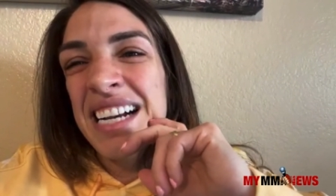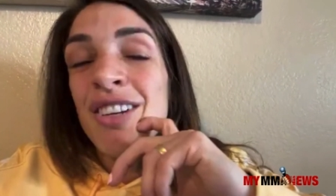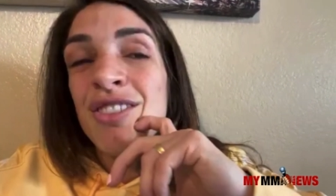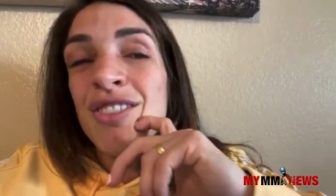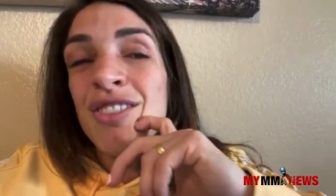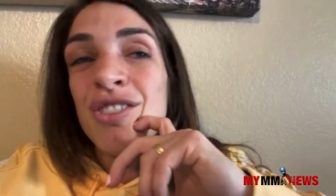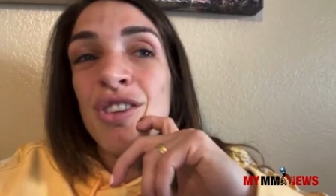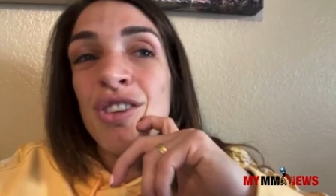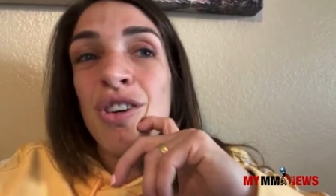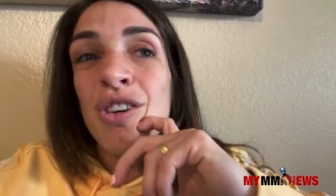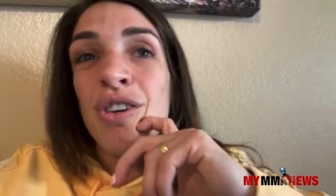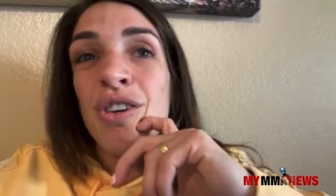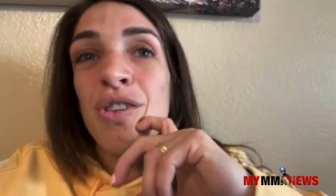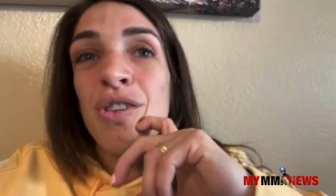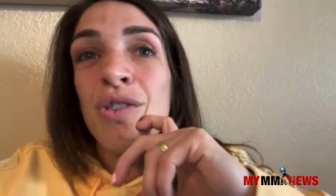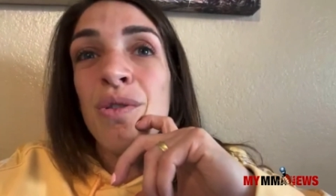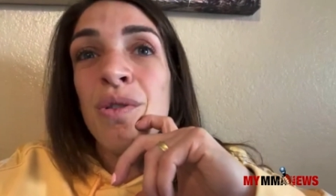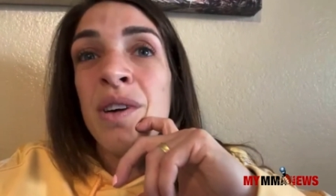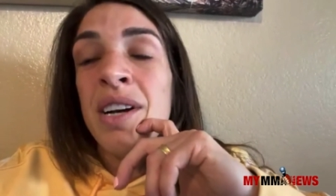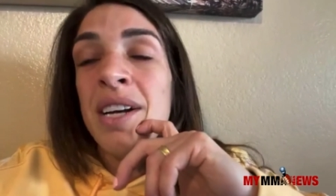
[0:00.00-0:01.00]

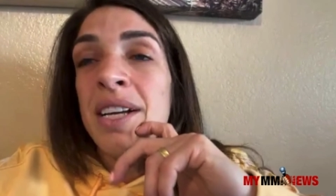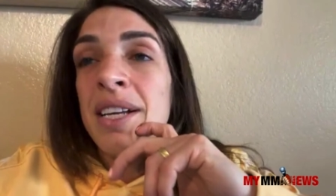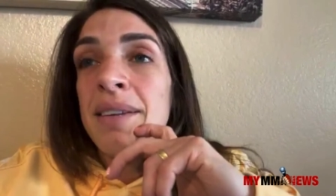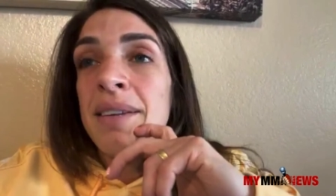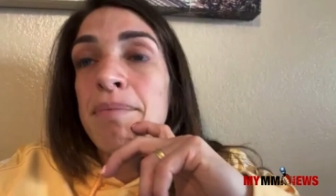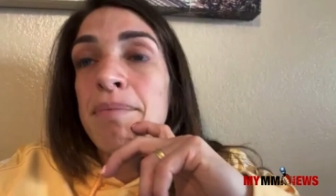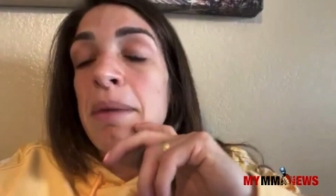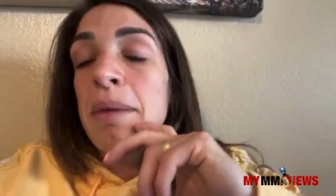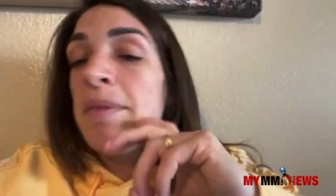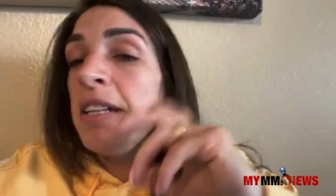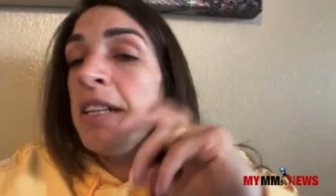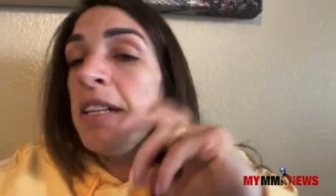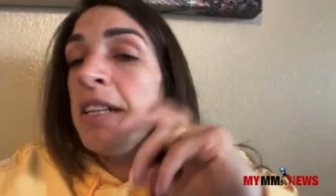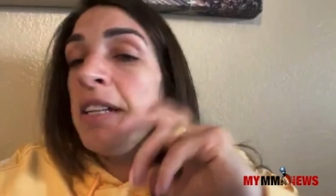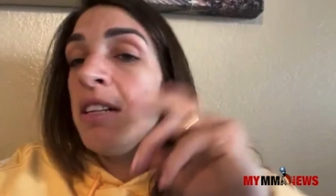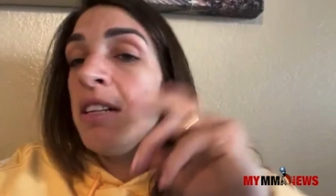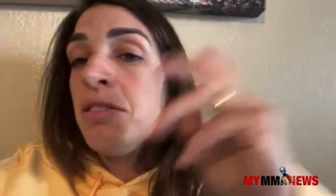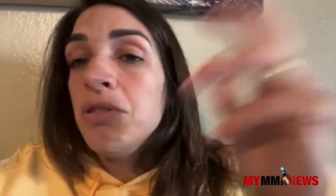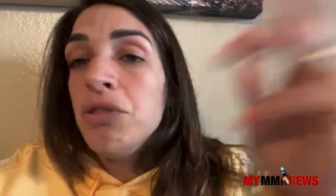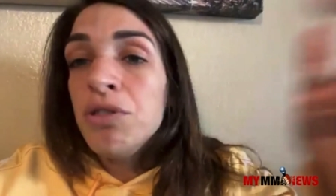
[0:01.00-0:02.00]
so maybe
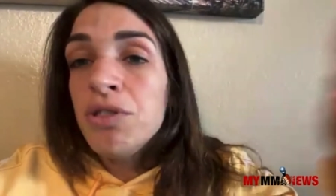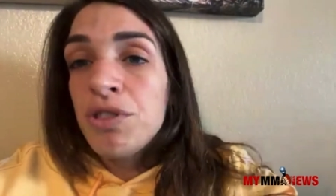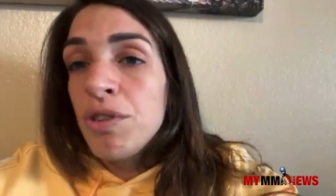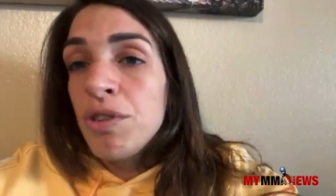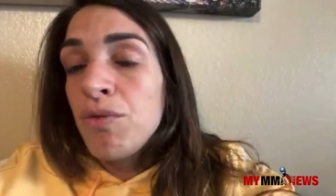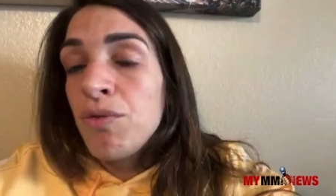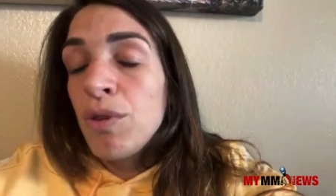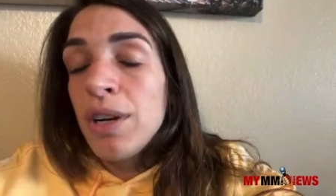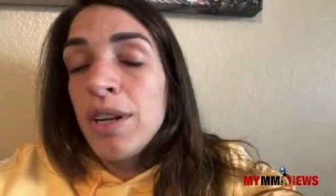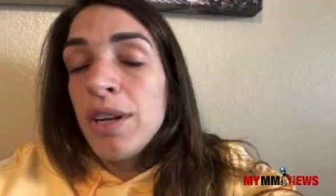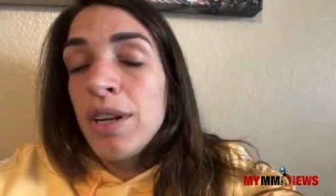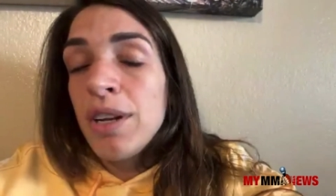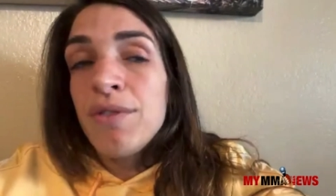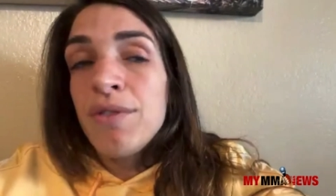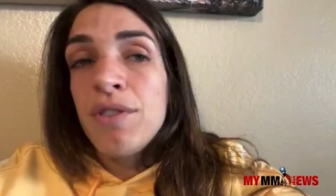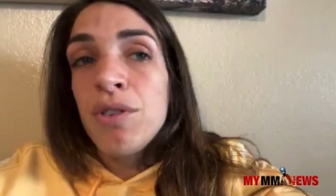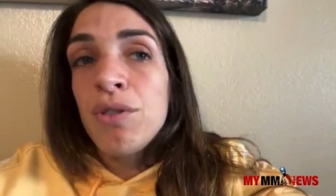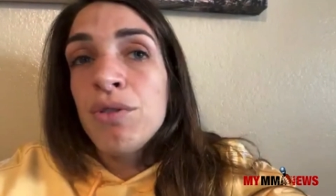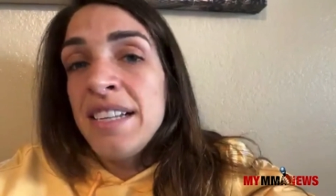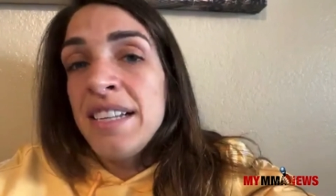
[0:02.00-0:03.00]
the loser of one of
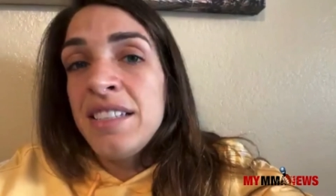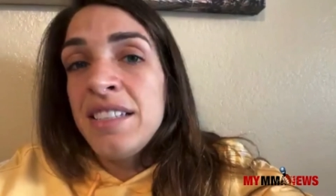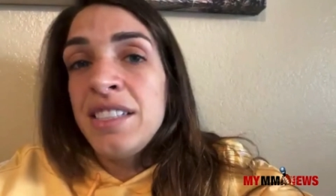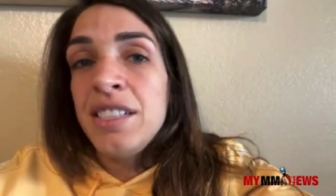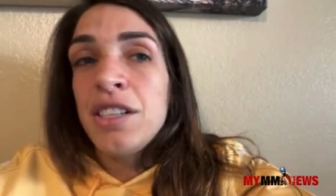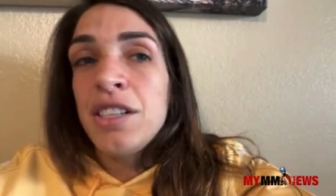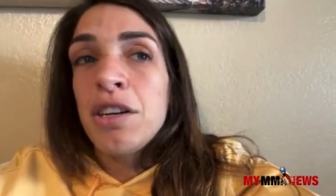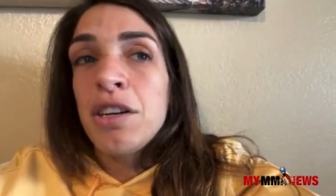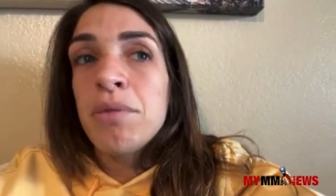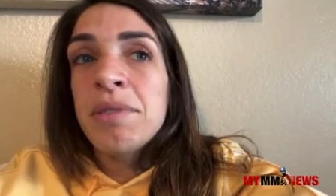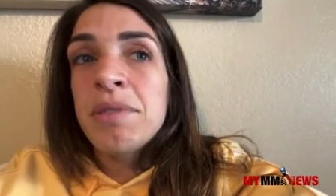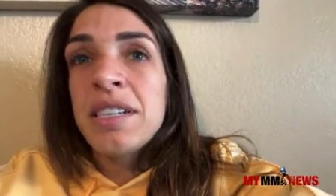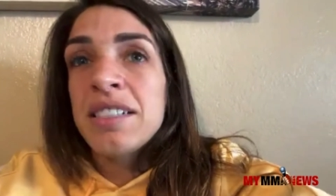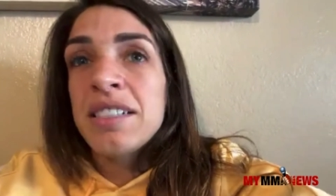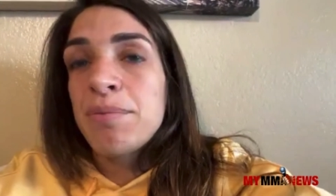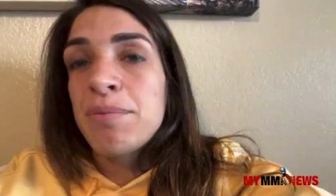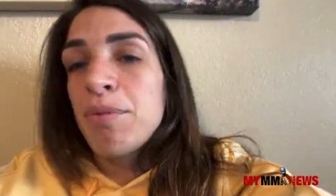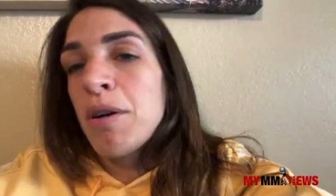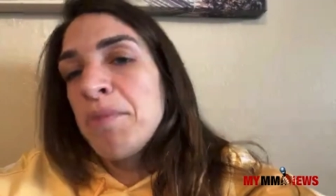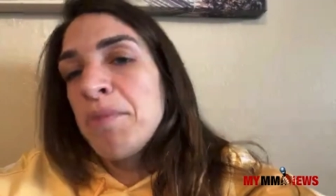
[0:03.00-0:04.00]
those fights, you know,
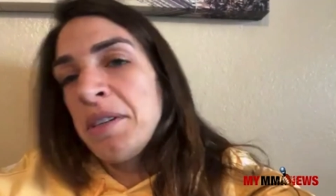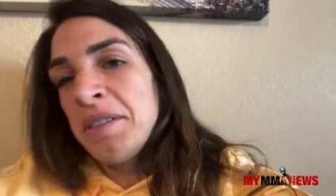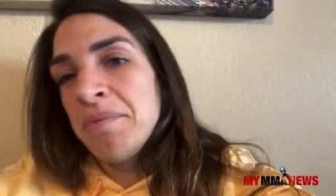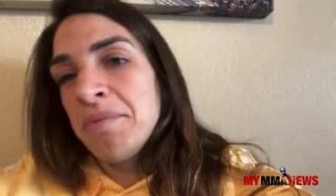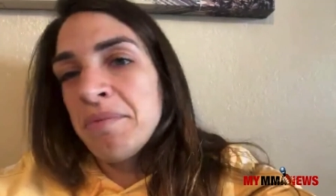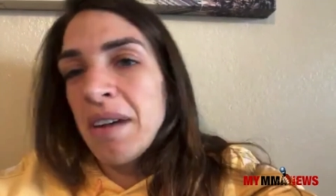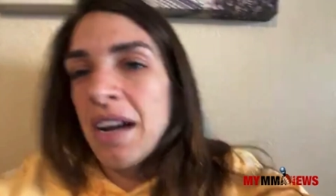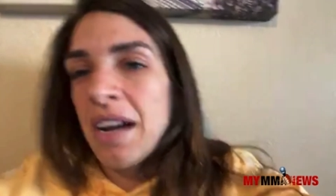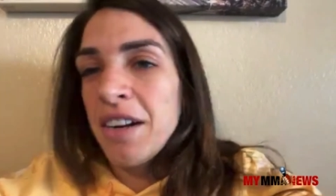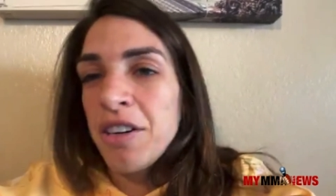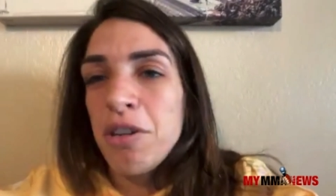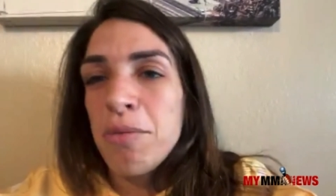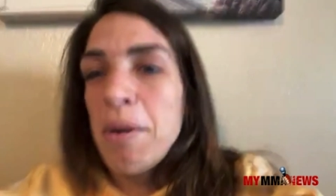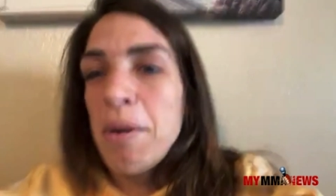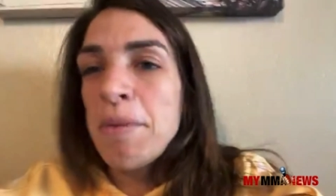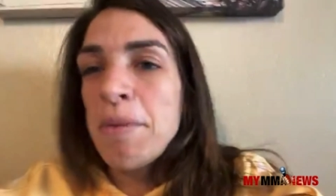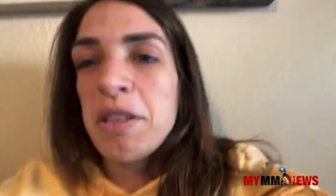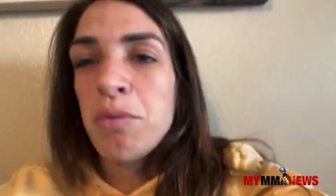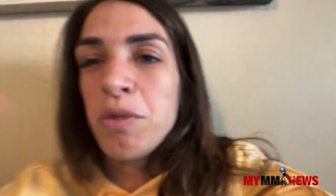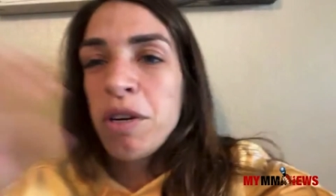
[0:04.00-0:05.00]
because probably, I don't know,
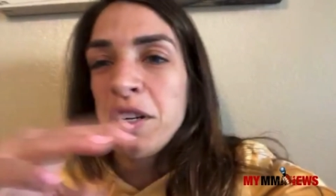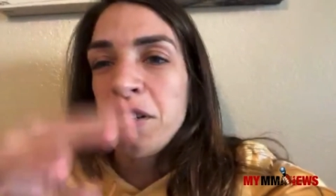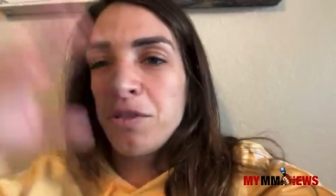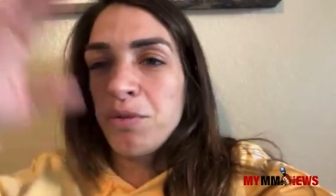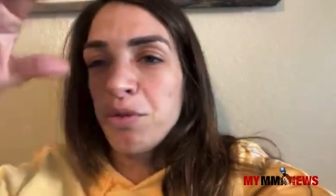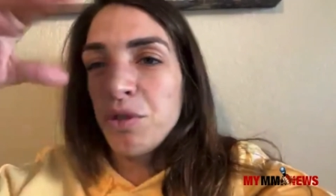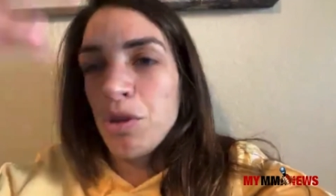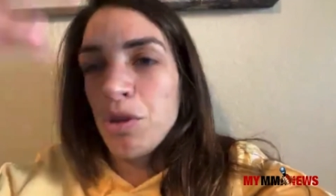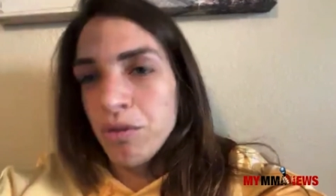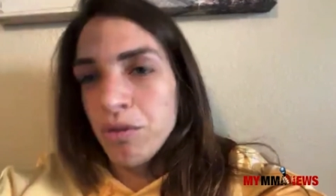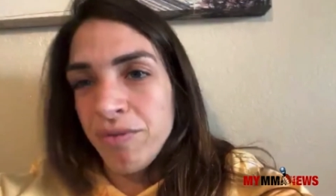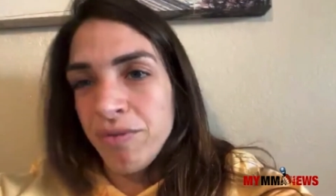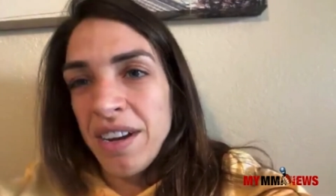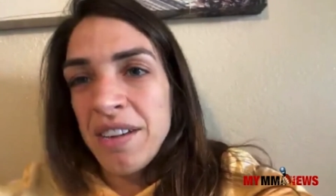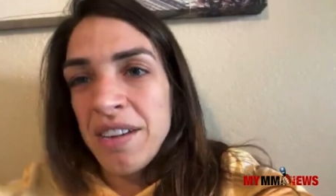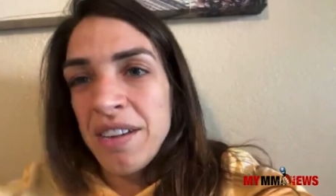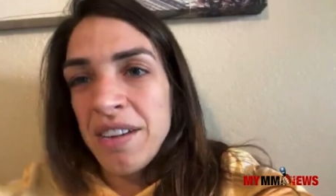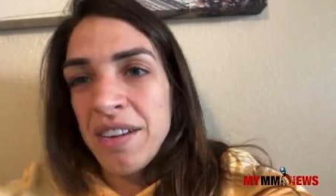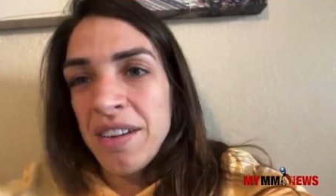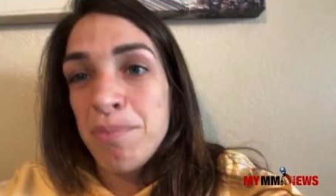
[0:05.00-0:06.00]
maybe the winners will go and fight
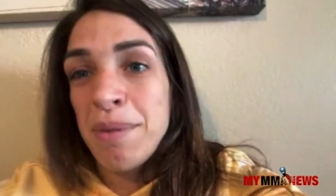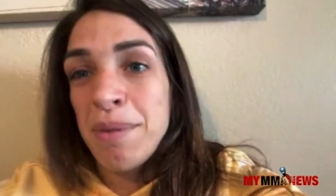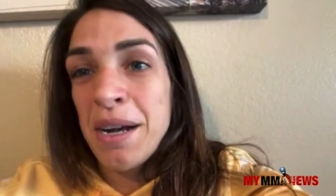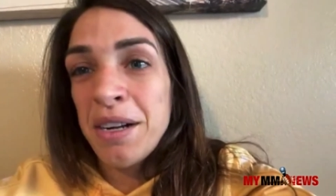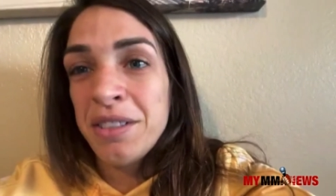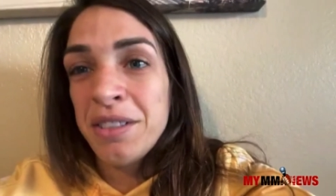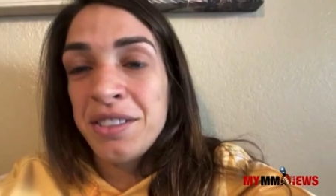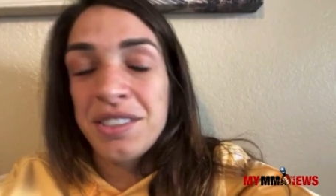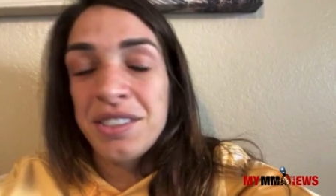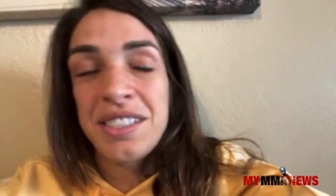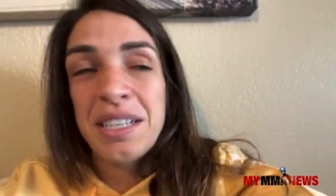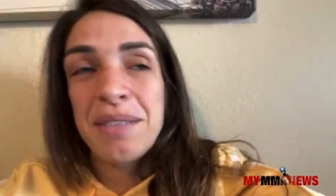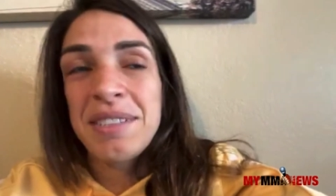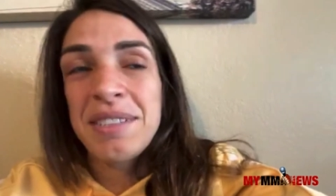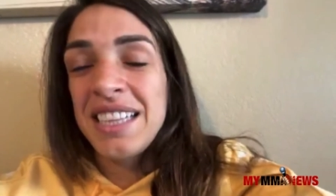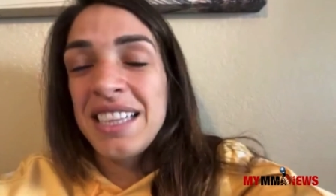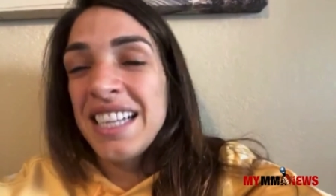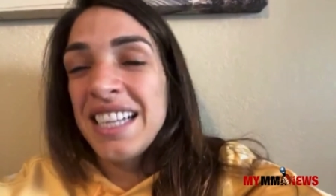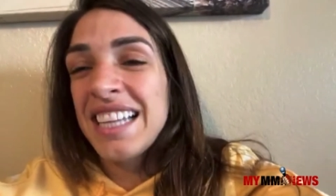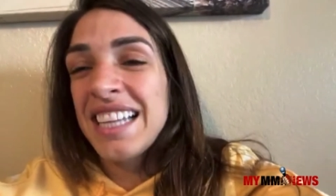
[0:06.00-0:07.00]
for the belt or something
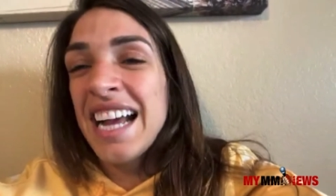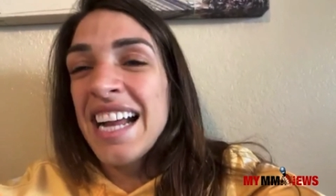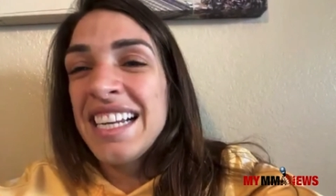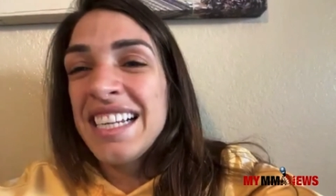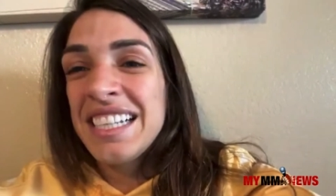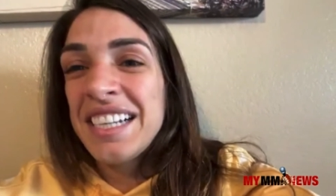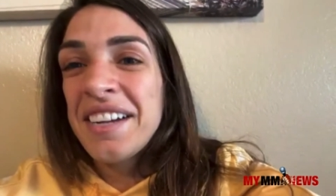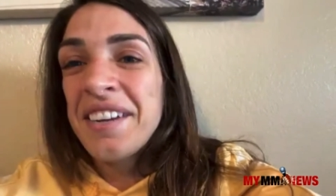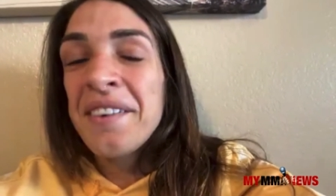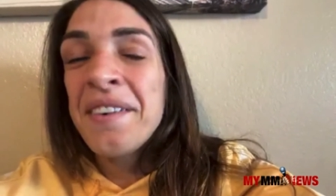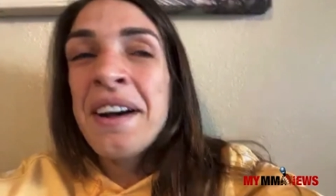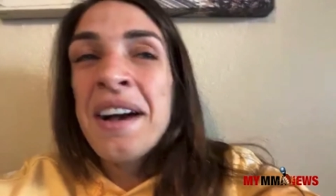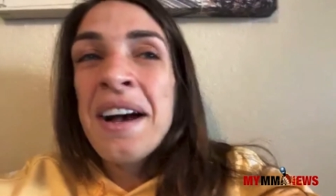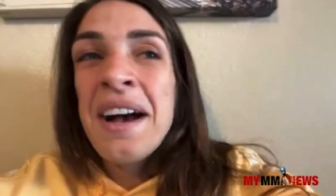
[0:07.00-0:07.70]
like that, you know.